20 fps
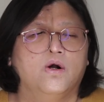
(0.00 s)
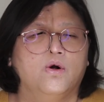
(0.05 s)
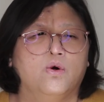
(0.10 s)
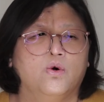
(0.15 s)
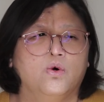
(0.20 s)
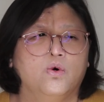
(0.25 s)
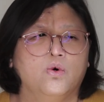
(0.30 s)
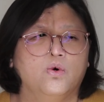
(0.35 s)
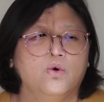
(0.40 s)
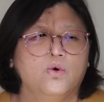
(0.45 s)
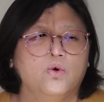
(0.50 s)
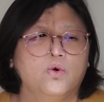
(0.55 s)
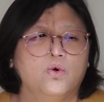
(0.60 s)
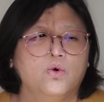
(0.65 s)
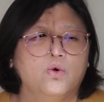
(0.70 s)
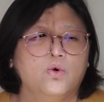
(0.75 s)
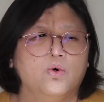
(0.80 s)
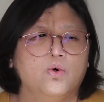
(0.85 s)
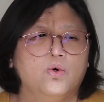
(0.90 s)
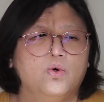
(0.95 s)

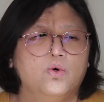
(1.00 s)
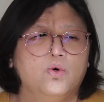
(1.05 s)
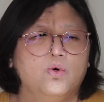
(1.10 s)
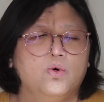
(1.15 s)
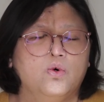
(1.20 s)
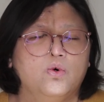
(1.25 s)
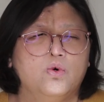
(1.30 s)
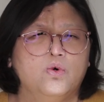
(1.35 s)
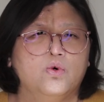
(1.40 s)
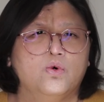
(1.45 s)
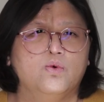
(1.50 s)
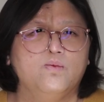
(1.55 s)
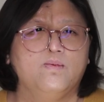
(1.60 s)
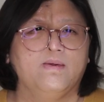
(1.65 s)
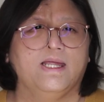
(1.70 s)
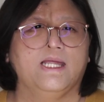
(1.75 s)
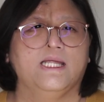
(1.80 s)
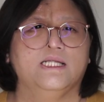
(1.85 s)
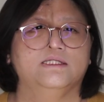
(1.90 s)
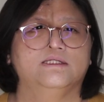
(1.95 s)
who
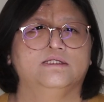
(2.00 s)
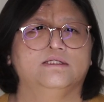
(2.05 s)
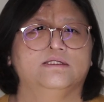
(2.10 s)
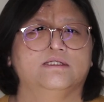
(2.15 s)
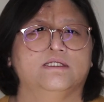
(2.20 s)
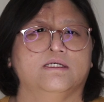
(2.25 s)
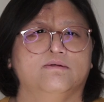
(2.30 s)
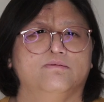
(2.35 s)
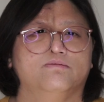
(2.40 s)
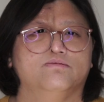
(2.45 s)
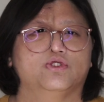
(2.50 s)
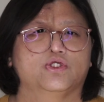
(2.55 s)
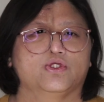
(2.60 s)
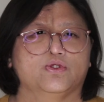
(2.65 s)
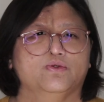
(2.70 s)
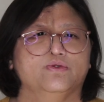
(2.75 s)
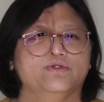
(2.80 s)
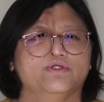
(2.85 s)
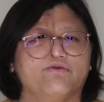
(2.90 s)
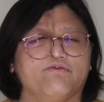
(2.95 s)
made some
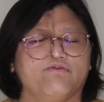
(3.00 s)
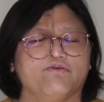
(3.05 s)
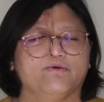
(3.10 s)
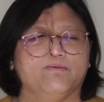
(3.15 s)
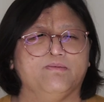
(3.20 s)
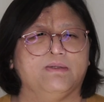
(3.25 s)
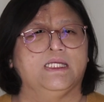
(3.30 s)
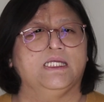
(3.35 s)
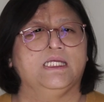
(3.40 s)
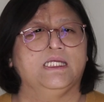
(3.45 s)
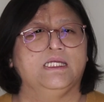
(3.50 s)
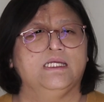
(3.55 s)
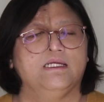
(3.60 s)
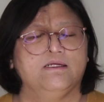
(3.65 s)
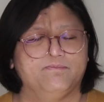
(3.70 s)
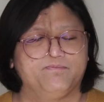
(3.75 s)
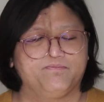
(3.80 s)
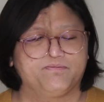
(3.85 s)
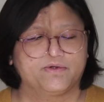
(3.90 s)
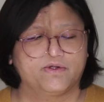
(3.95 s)
shoes for me
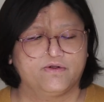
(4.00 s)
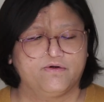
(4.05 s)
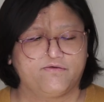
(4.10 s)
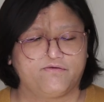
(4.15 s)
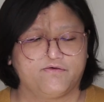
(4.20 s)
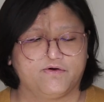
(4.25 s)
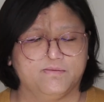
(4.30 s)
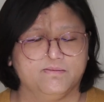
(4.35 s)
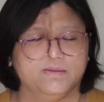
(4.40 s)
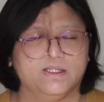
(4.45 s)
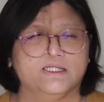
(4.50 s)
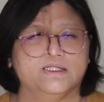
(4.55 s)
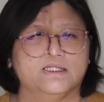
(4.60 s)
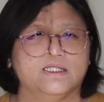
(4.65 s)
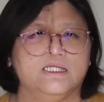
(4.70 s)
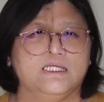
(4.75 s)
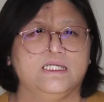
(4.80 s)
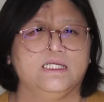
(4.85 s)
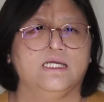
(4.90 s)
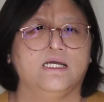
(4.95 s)
from
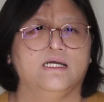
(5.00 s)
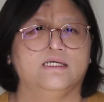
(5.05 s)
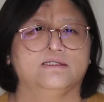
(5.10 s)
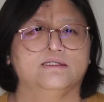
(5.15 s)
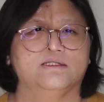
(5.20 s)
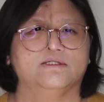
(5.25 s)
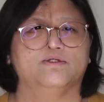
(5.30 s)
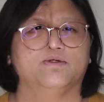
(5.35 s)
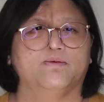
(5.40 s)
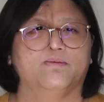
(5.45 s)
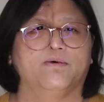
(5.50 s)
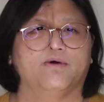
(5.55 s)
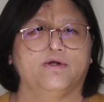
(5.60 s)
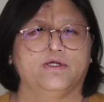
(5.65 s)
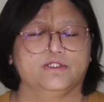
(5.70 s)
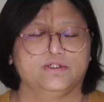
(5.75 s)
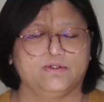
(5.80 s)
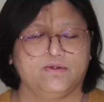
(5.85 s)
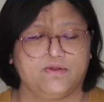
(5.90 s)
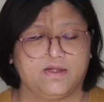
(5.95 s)
Italy as a
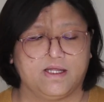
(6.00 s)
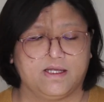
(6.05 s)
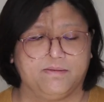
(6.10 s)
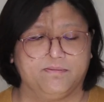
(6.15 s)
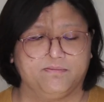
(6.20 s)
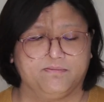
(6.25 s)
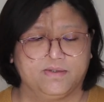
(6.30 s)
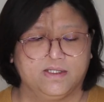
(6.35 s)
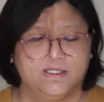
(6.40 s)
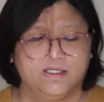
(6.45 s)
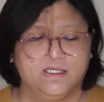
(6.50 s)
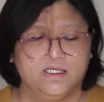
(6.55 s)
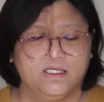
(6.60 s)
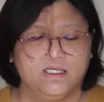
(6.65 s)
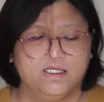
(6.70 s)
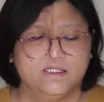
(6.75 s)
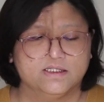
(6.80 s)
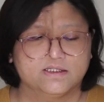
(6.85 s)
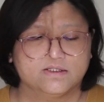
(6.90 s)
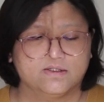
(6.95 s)
support to them.
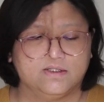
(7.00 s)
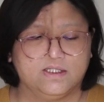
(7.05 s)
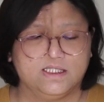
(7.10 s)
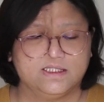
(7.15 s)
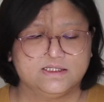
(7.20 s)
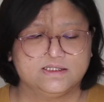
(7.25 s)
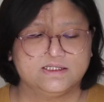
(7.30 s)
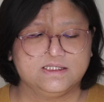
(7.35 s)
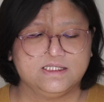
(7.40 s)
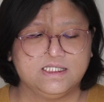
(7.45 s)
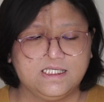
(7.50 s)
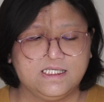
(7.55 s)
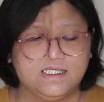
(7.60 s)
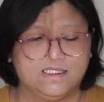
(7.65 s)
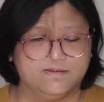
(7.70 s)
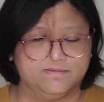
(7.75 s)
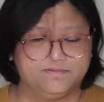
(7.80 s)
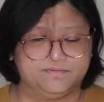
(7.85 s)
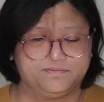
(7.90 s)
So let's see.